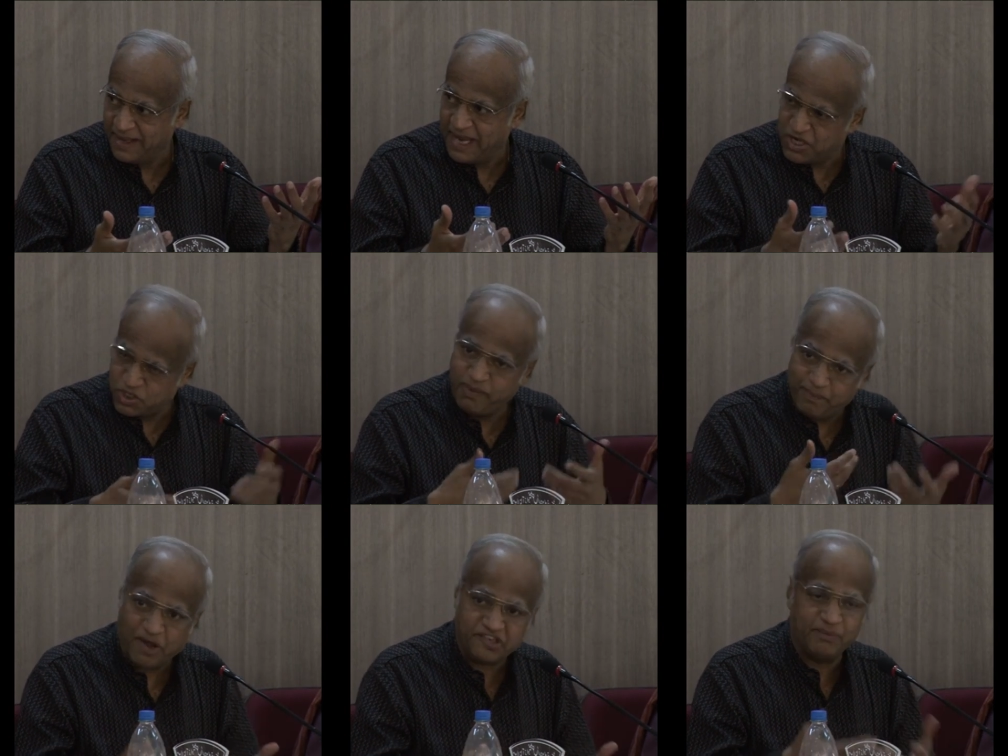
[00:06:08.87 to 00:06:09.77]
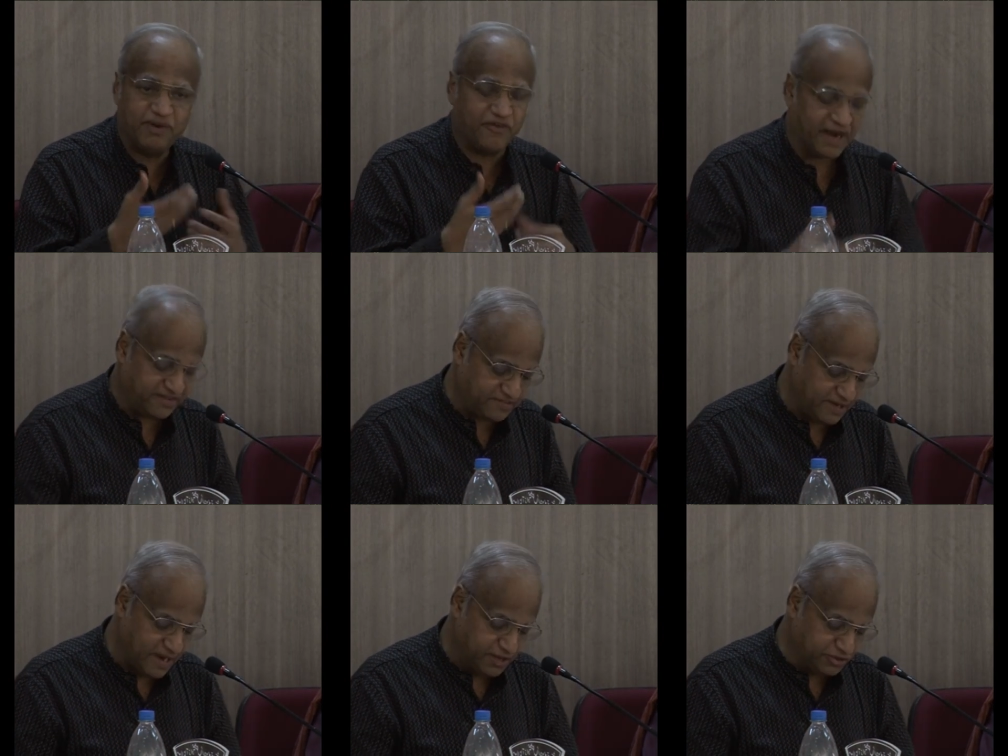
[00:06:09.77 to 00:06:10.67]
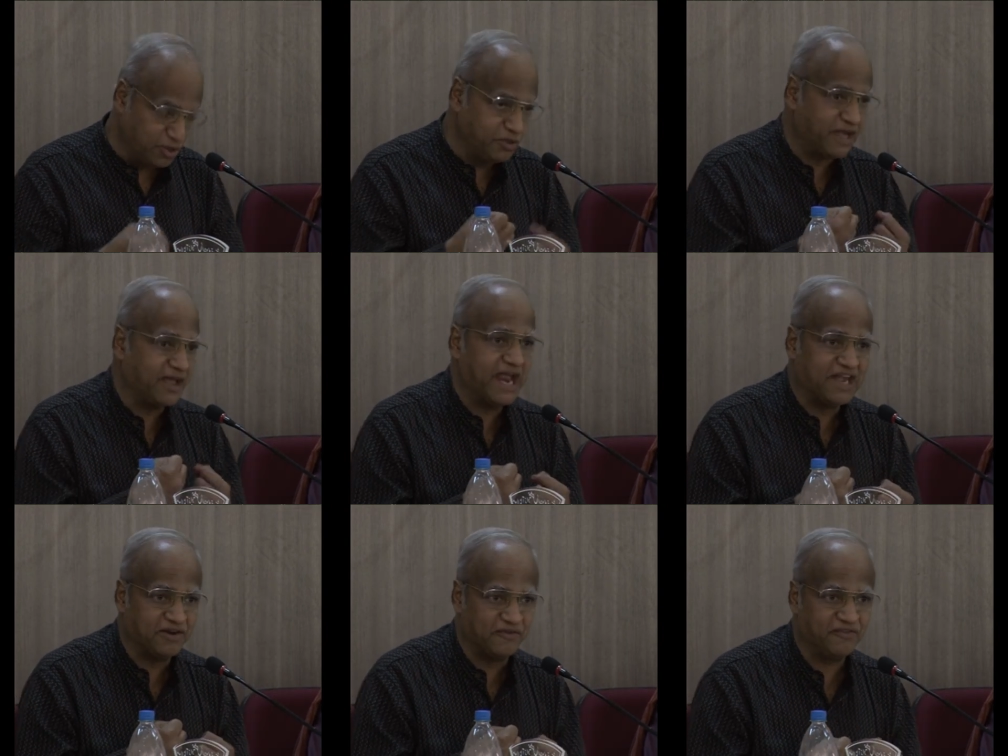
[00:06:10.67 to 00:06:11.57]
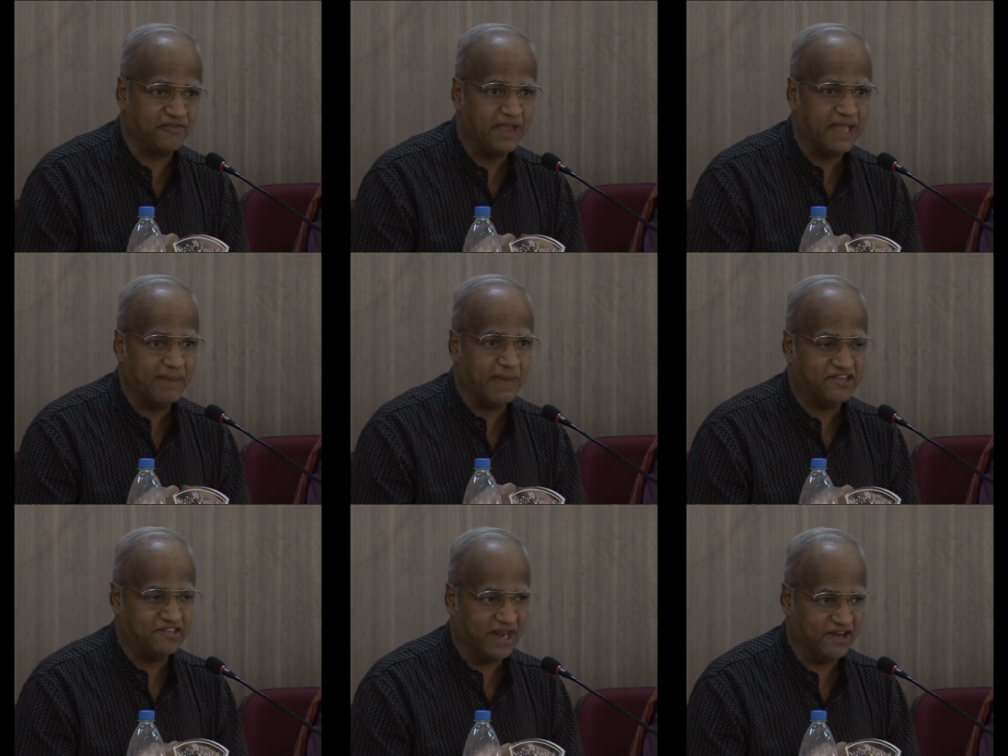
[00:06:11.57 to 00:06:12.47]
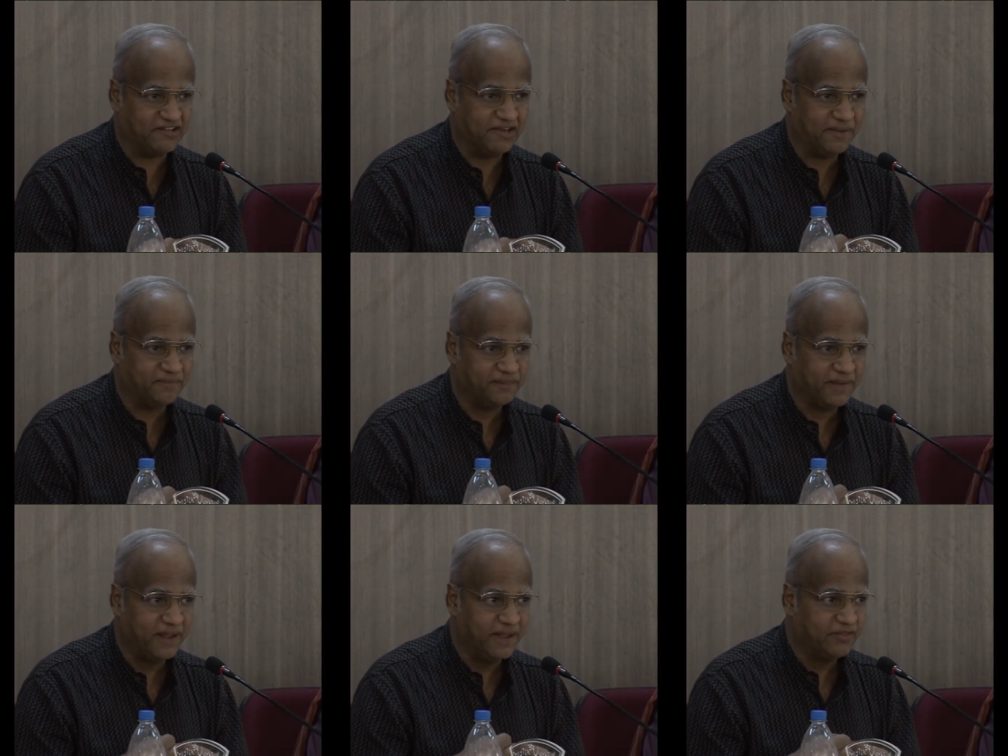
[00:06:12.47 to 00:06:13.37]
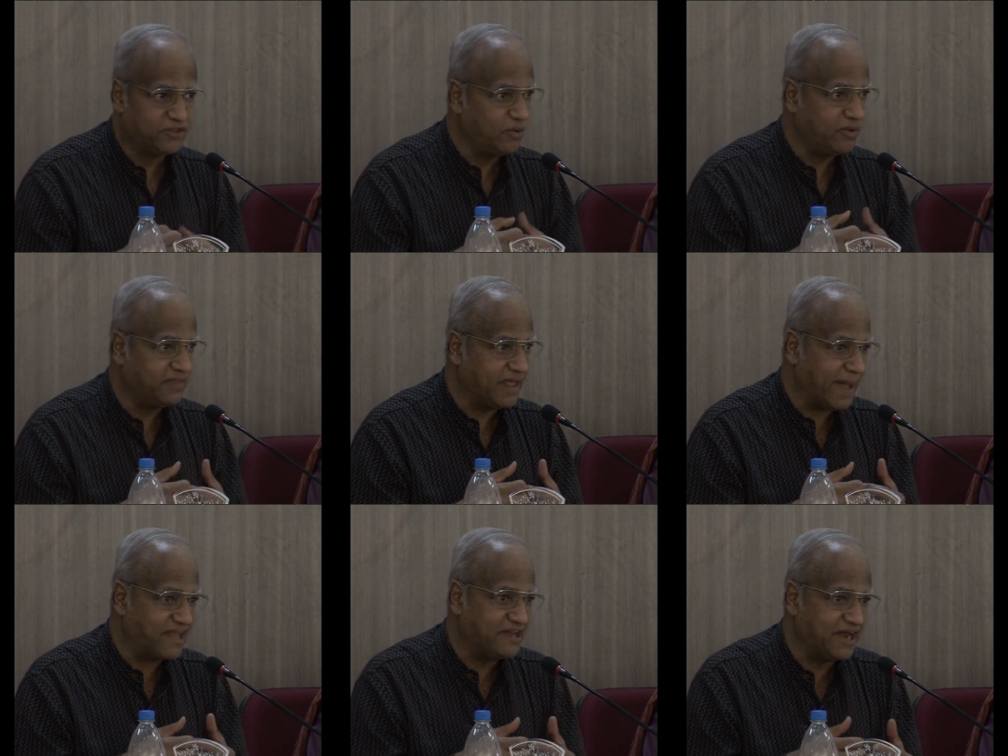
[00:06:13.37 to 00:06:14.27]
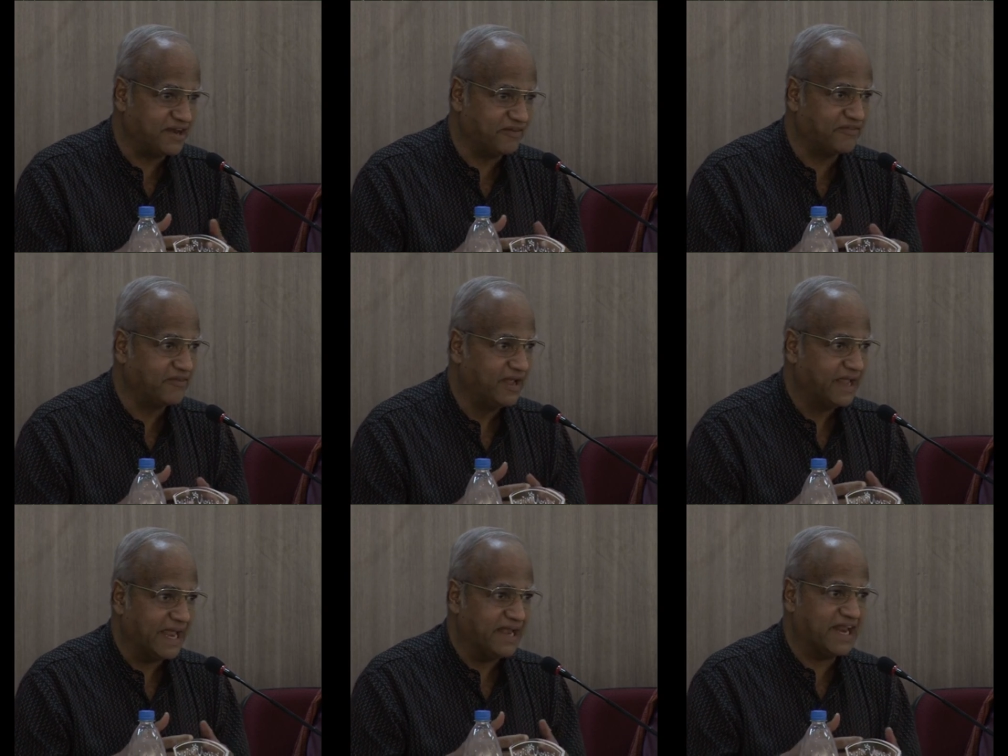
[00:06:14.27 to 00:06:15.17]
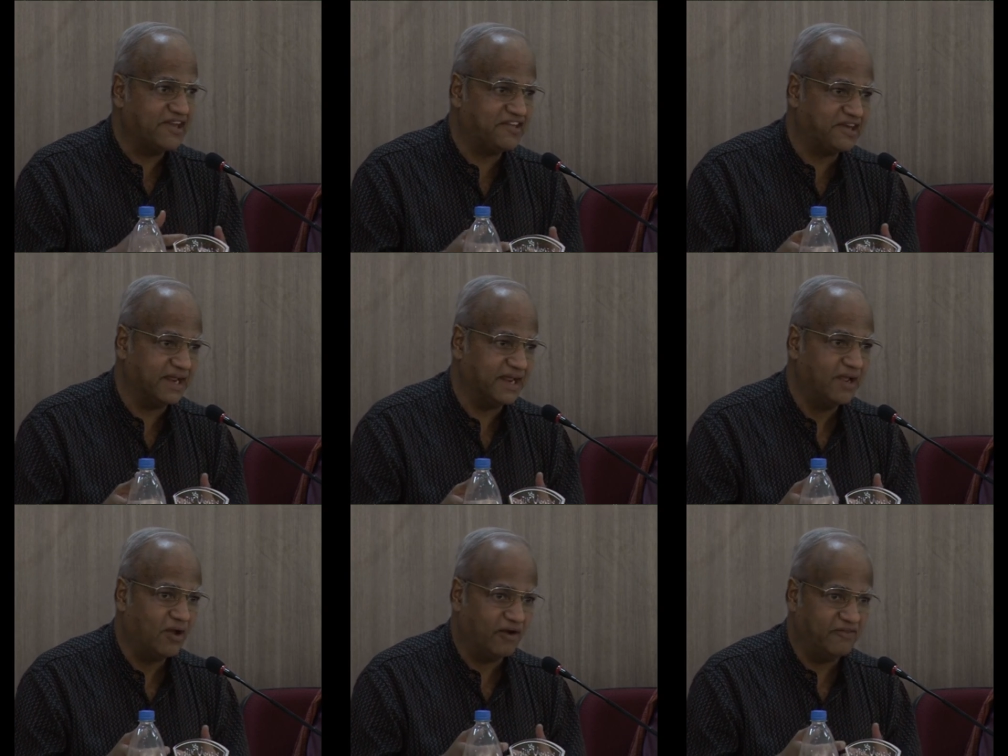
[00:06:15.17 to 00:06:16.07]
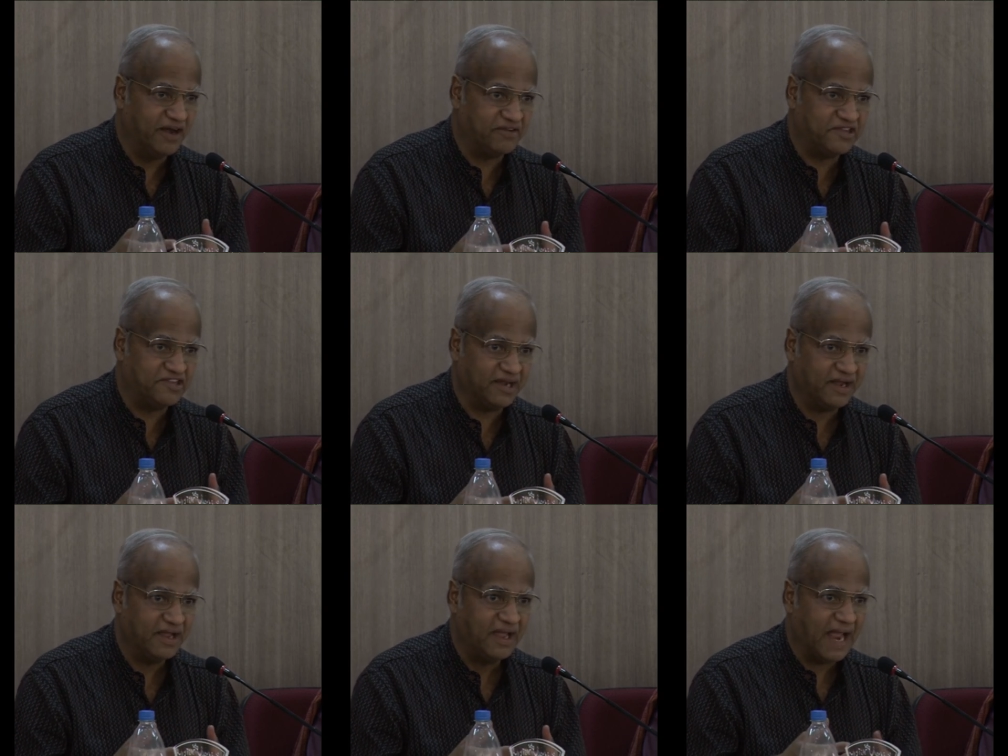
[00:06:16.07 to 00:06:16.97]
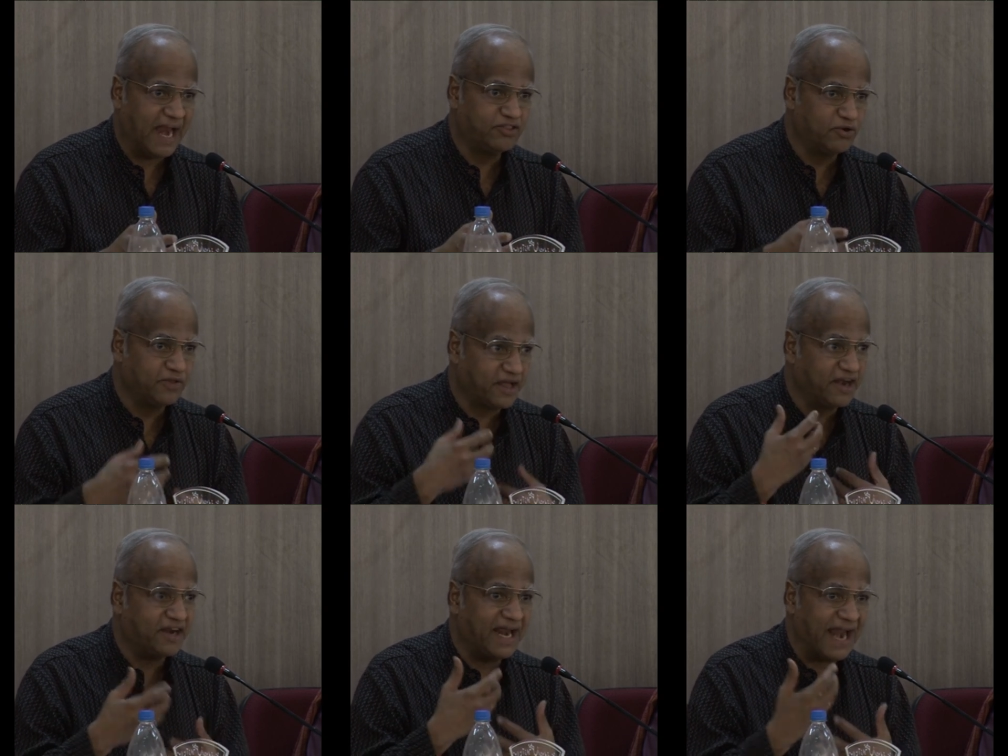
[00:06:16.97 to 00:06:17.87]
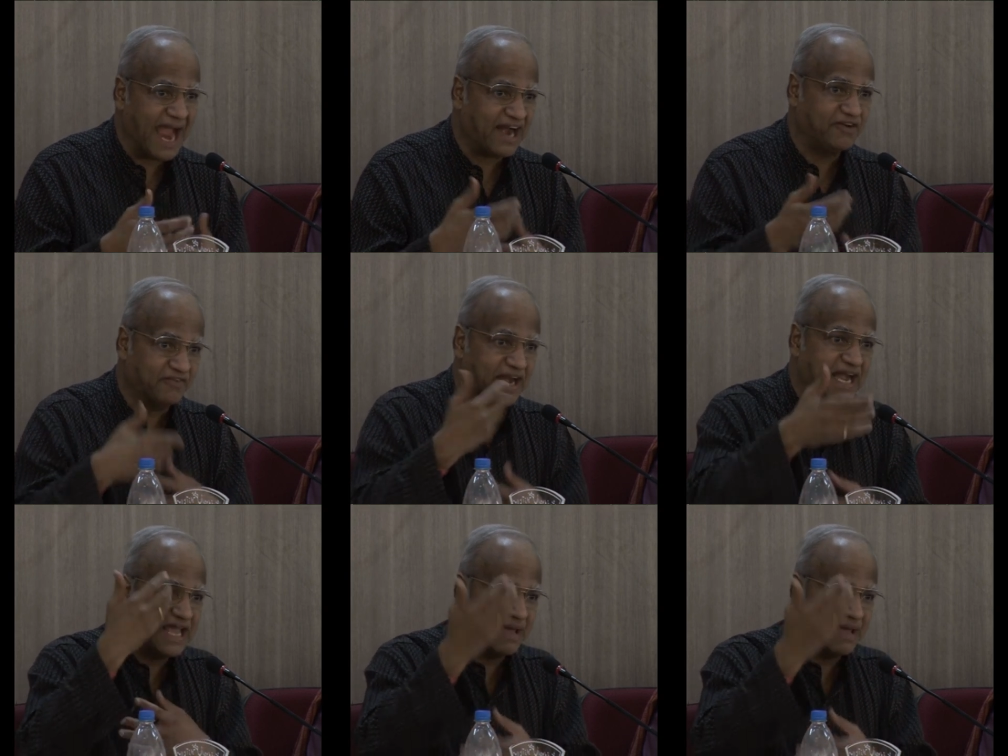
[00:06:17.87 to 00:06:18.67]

It should be possible for us through the creative imagination, through the imaginative intensity of literature, and through the critical act of reading